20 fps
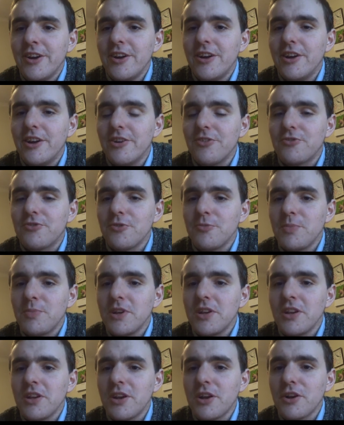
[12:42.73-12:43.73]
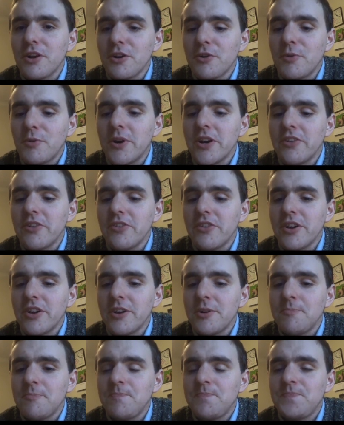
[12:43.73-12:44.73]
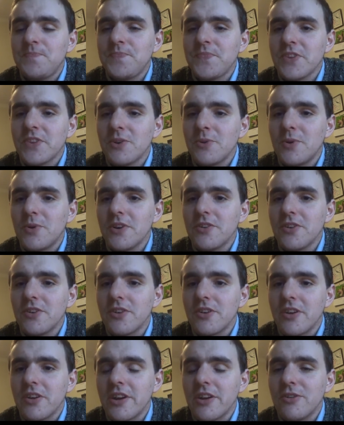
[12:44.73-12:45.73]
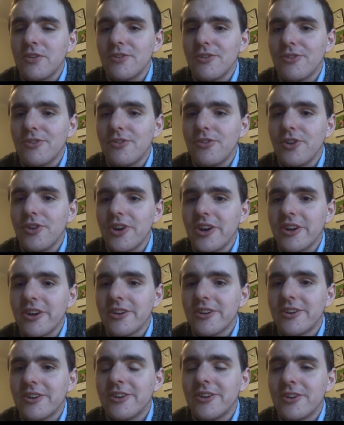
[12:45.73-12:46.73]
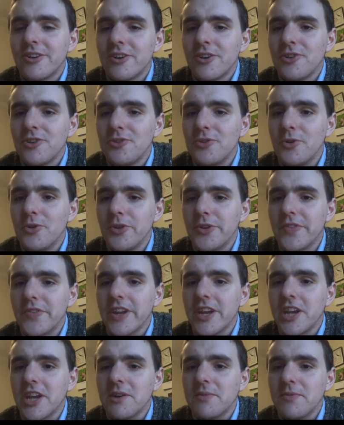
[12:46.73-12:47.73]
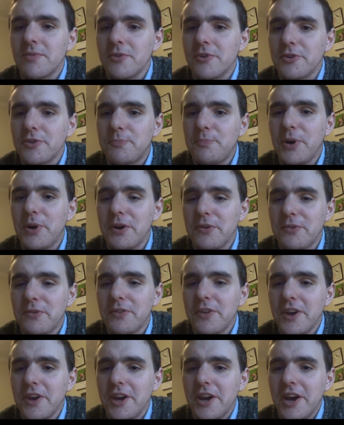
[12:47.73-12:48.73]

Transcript: it should be uh, quite uh, quite a, a good uh, source of income for us both.